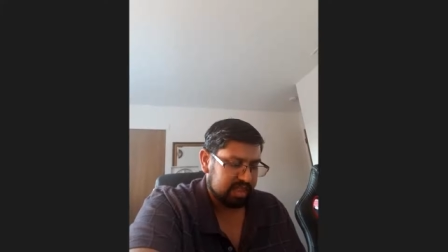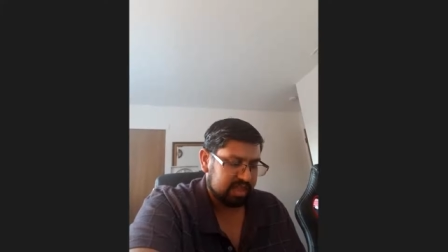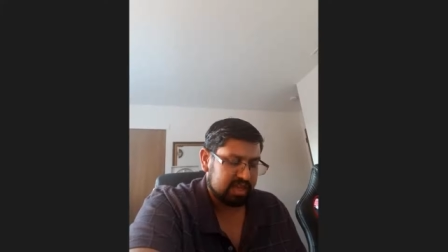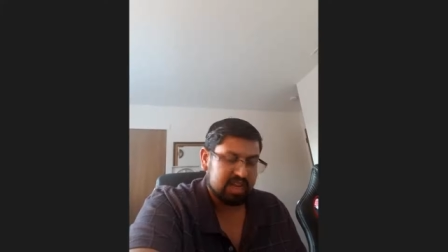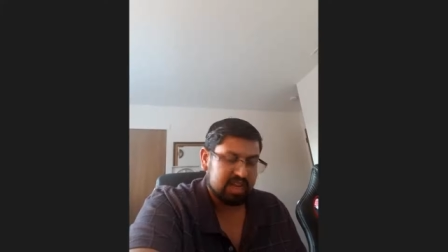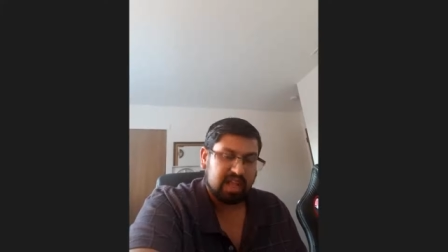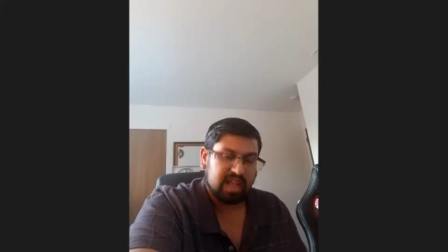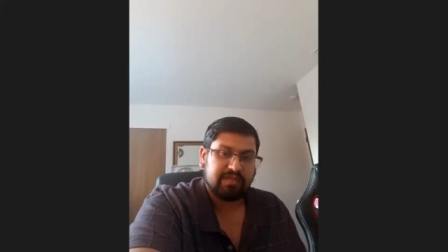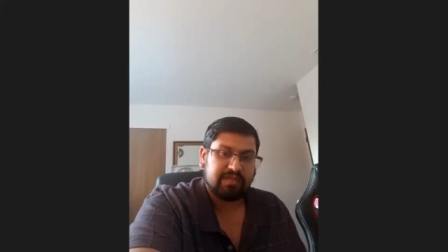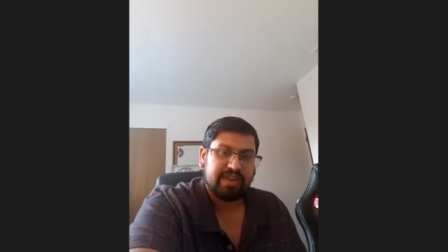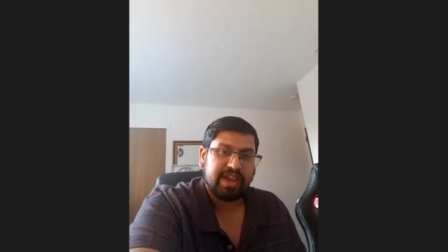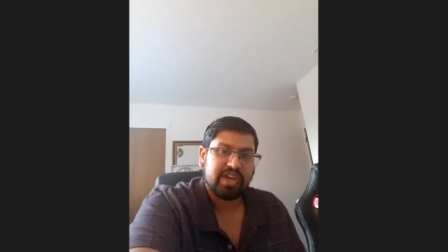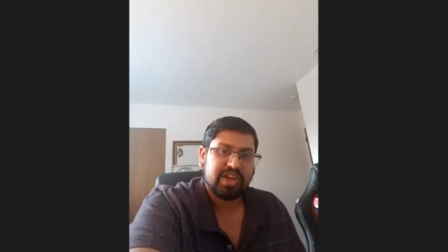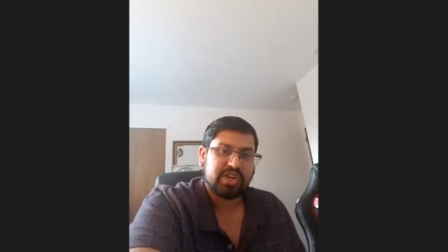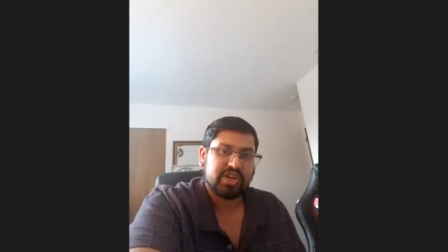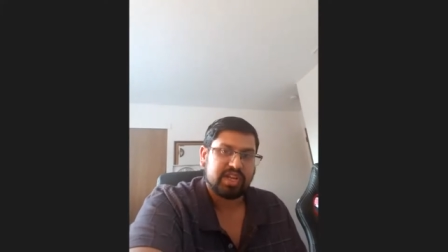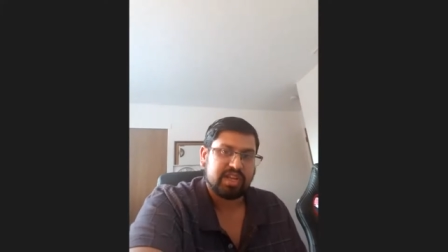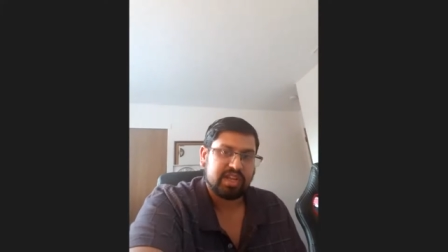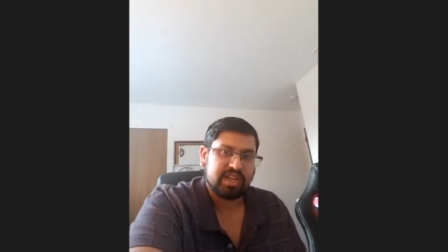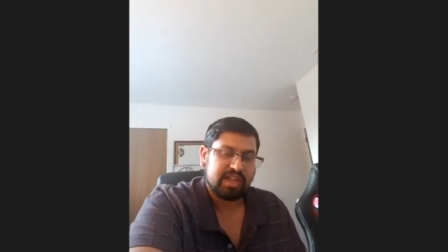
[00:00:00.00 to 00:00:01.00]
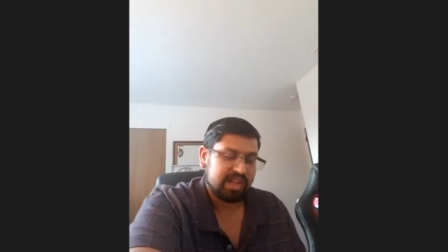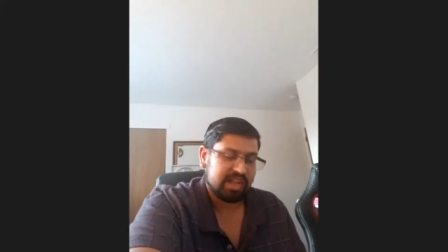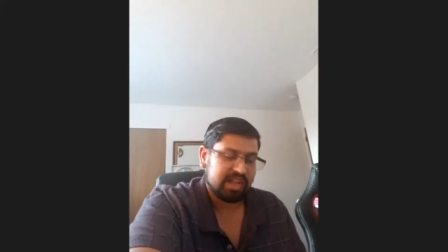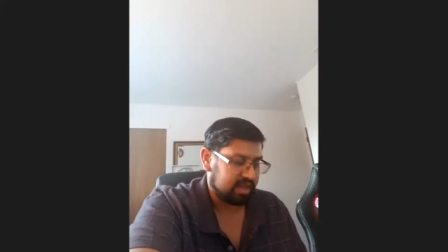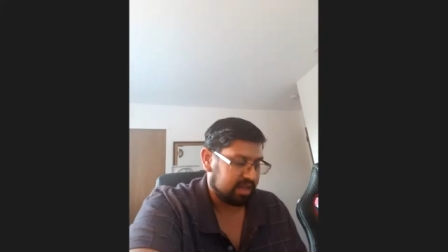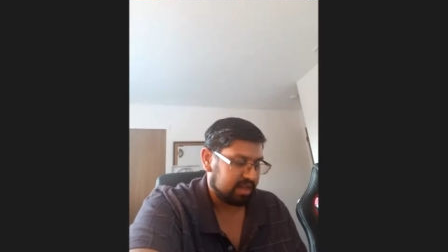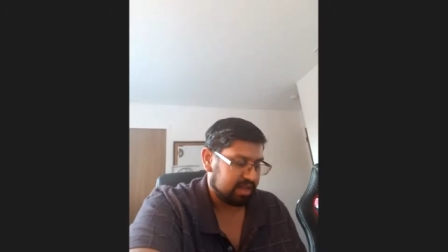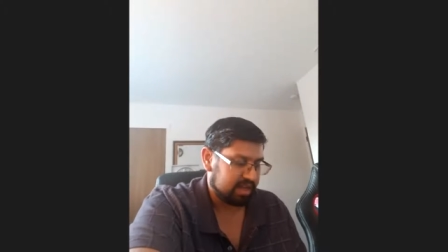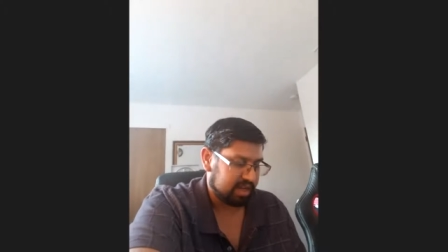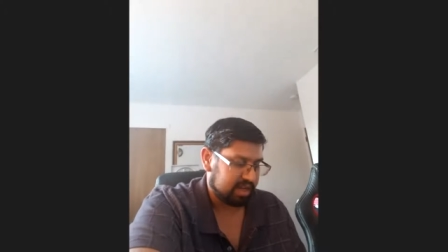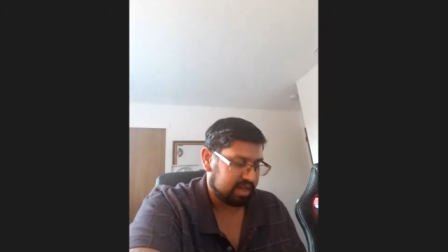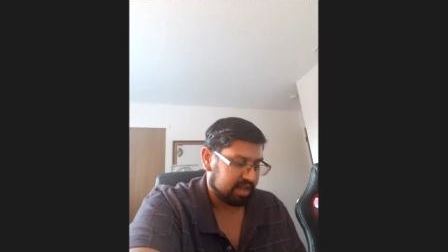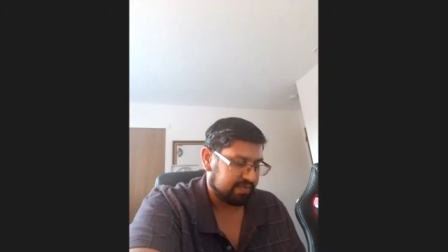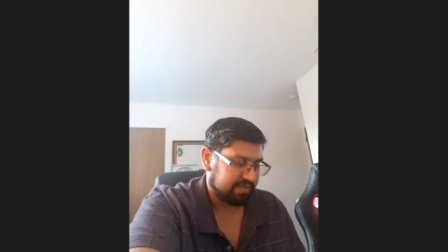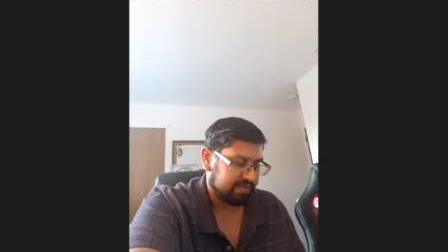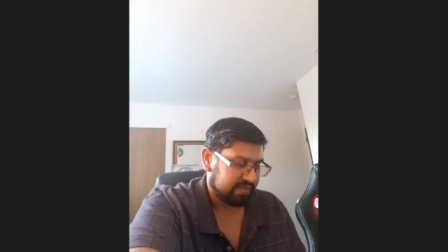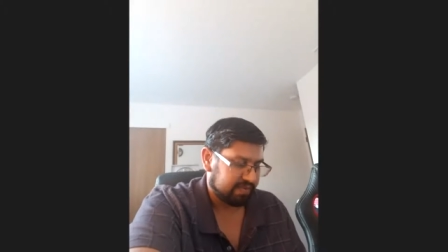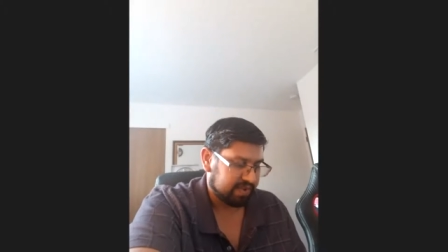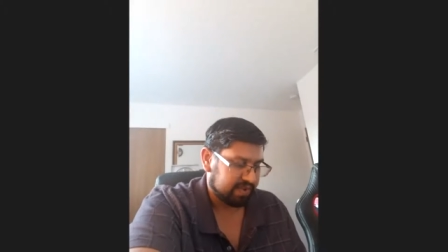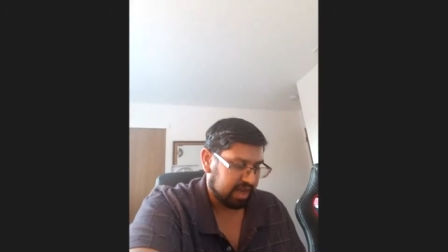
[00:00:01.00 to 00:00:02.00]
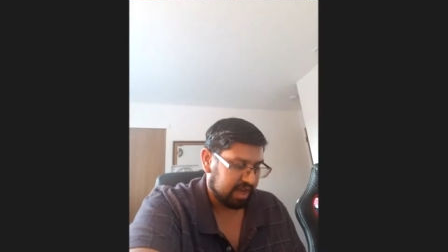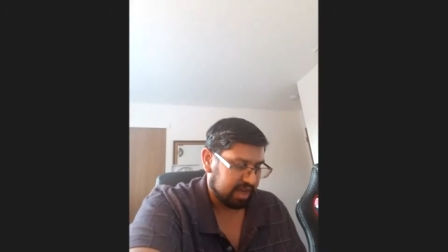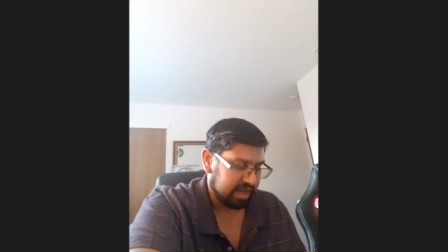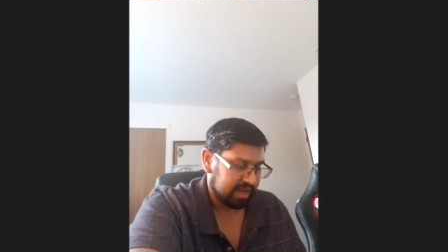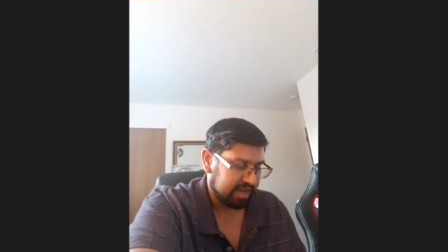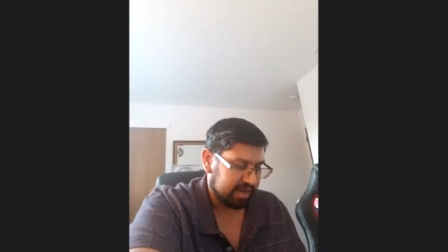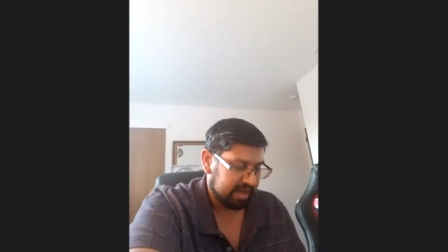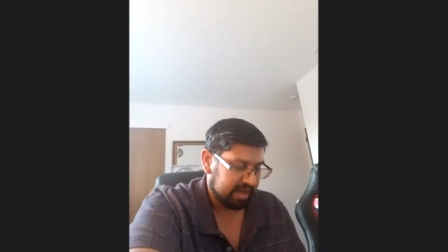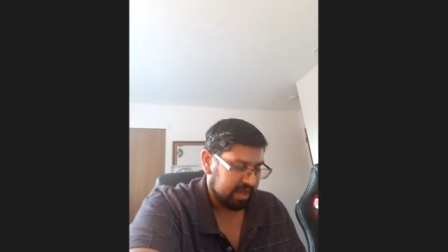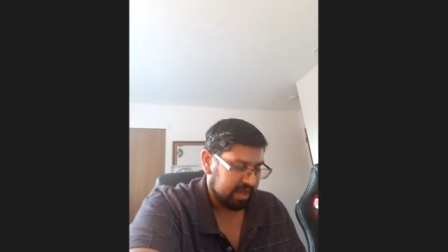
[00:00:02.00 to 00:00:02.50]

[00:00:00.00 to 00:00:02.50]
salvation uh, is a gift of God.